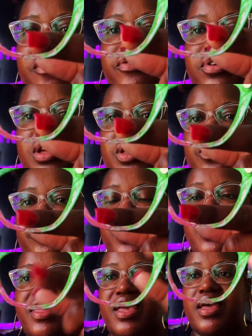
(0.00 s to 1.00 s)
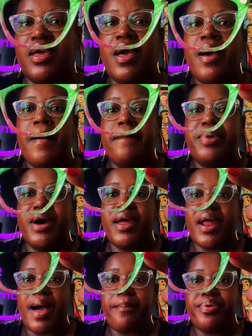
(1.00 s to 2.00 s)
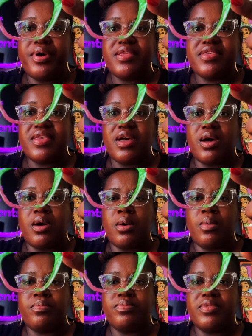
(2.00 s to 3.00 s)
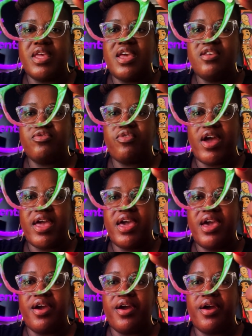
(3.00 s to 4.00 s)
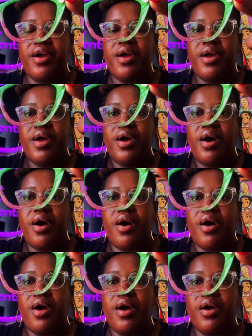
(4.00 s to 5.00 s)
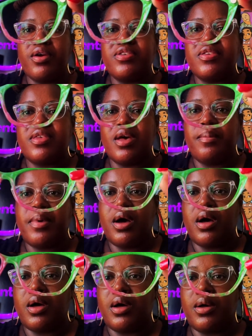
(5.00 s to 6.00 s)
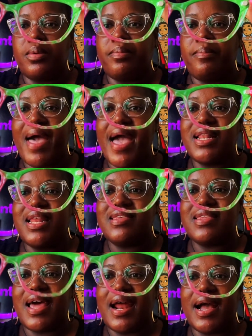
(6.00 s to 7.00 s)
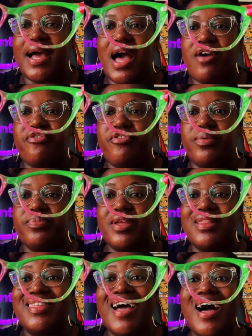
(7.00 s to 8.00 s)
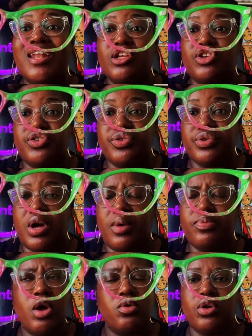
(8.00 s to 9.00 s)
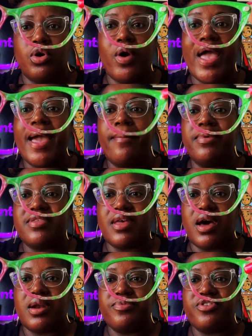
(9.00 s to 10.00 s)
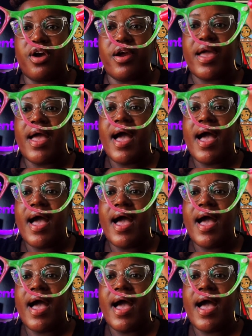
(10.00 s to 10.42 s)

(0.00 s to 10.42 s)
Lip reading: from the UV thing. But I put some, these right here are some magnets that I got from the Amazon. I'm sorry,